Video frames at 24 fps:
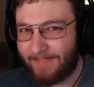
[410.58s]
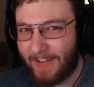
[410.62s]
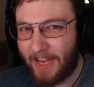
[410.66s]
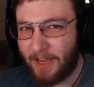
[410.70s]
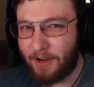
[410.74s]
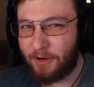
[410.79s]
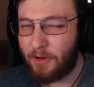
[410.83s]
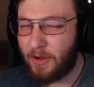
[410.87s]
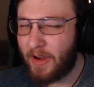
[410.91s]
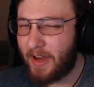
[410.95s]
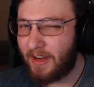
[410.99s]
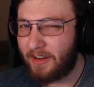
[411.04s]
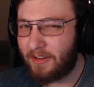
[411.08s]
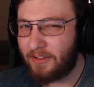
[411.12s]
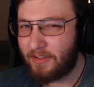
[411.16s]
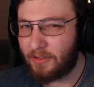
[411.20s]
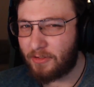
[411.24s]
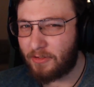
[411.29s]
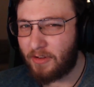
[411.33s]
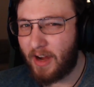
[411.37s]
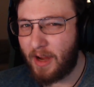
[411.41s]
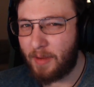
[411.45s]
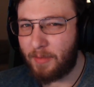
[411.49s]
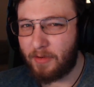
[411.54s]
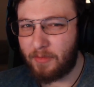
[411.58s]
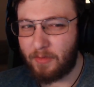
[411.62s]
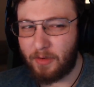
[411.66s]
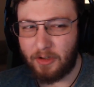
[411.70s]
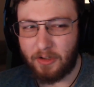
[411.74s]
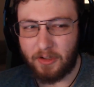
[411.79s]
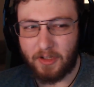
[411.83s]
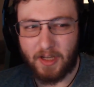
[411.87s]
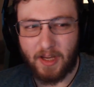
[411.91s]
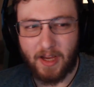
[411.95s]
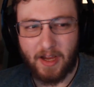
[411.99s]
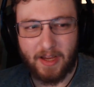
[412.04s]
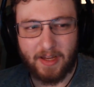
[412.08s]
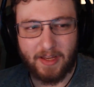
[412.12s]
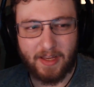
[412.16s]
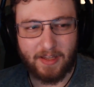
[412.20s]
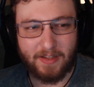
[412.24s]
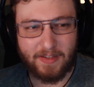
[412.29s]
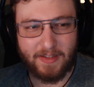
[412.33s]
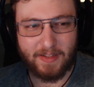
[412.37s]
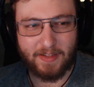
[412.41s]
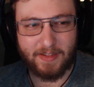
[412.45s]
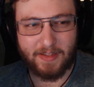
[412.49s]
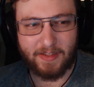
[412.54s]
don't know how to describe it really. I
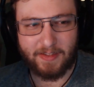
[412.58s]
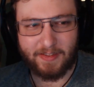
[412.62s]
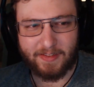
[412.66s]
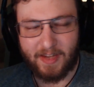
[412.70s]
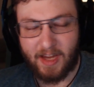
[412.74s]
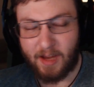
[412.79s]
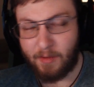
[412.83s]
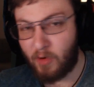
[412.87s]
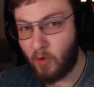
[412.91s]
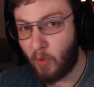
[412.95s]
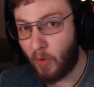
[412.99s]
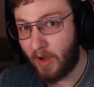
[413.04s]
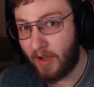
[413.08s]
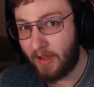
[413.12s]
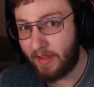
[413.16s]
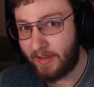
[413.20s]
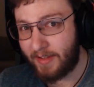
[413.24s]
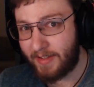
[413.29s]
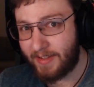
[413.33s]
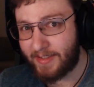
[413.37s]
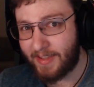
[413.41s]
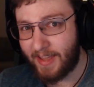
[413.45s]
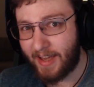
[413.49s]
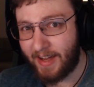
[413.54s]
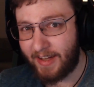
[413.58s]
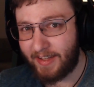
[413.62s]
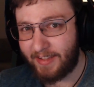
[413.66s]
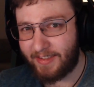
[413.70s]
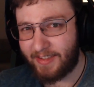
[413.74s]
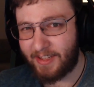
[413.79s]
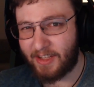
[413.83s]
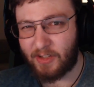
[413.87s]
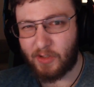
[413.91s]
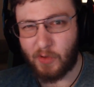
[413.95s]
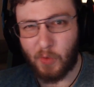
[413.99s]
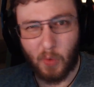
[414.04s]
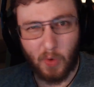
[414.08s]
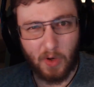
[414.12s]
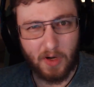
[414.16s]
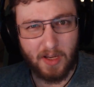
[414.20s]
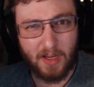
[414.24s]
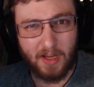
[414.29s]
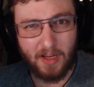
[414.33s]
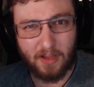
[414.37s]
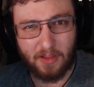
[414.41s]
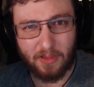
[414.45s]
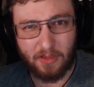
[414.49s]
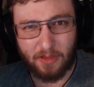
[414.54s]
guess it's the same quality as the iStick
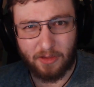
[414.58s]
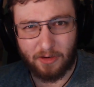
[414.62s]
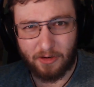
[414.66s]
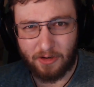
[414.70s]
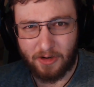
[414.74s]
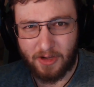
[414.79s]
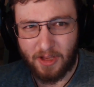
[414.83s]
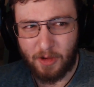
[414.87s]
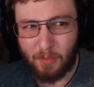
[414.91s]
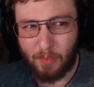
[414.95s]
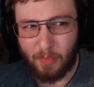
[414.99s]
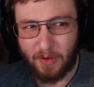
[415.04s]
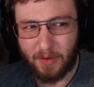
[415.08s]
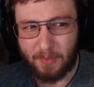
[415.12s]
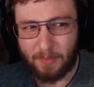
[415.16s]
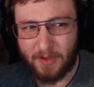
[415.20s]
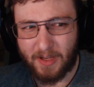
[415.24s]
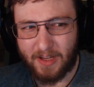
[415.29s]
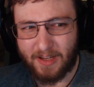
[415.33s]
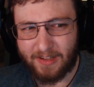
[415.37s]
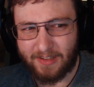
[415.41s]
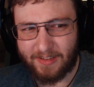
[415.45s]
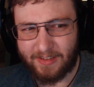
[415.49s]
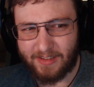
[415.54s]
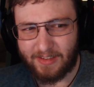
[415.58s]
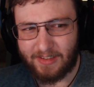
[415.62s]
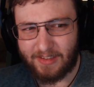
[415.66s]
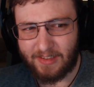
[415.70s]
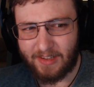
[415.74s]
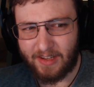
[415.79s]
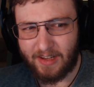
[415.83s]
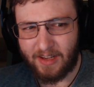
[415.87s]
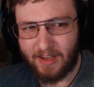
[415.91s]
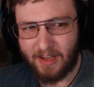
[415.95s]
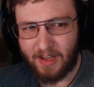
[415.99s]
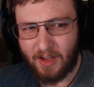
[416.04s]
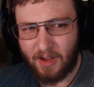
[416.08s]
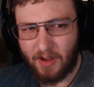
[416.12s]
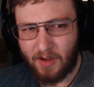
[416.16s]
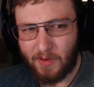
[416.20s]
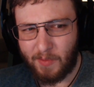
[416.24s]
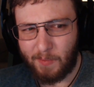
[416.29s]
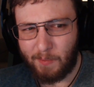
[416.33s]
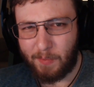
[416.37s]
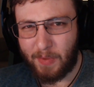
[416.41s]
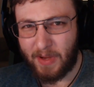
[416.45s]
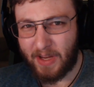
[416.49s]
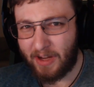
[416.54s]
20 and 30, but because it's
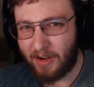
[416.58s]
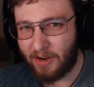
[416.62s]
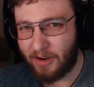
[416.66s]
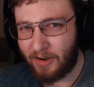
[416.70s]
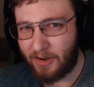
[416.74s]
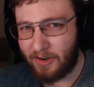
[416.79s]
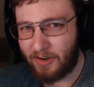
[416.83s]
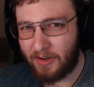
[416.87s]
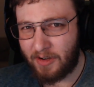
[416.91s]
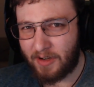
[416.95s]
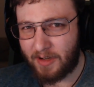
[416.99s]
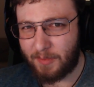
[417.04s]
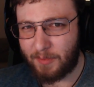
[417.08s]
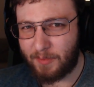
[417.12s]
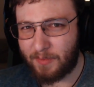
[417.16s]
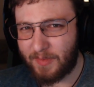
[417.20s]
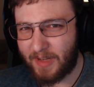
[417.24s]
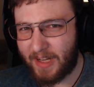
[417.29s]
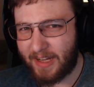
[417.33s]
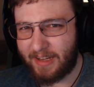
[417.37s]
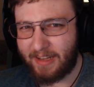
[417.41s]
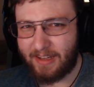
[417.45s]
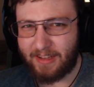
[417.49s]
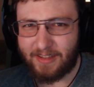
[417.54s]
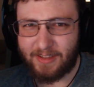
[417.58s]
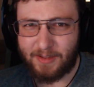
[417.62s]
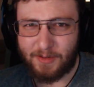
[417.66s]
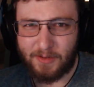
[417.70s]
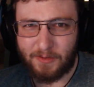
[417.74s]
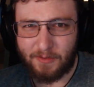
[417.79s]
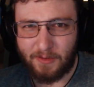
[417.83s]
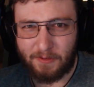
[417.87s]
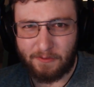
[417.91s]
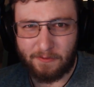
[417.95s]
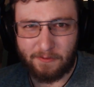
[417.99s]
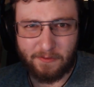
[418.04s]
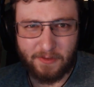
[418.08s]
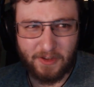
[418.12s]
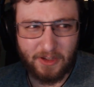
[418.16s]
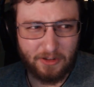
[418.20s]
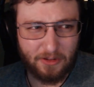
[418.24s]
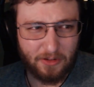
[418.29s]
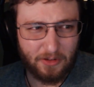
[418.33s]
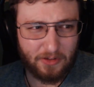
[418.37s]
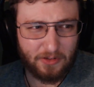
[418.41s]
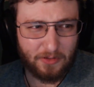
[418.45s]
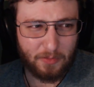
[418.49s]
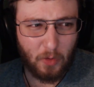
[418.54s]
bigger and it
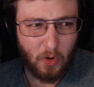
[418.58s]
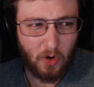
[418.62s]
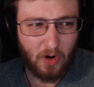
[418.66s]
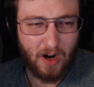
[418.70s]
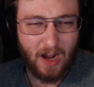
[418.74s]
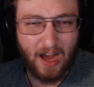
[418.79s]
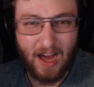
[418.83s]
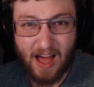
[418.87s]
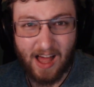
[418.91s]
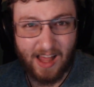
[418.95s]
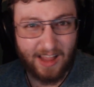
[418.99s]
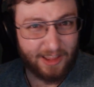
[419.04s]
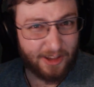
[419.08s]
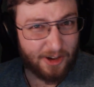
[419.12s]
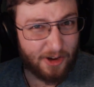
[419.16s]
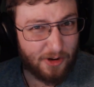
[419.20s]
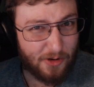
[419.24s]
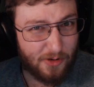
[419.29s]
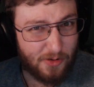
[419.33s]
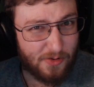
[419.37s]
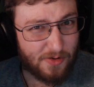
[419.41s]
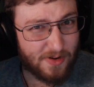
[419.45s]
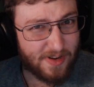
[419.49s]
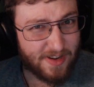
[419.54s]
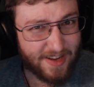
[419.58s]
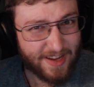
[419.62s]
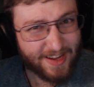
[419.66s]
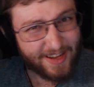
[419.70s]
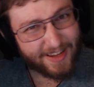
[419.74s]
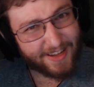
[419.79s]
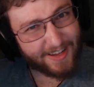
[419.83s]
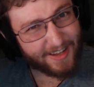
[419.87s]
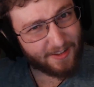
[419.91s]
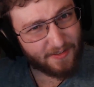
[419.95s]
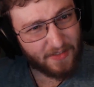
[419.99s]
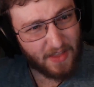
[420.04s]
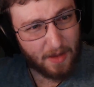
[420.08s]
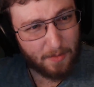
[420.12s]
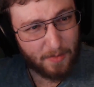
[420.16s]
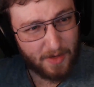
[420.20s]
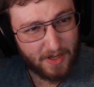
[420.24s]
feels more hollow, if that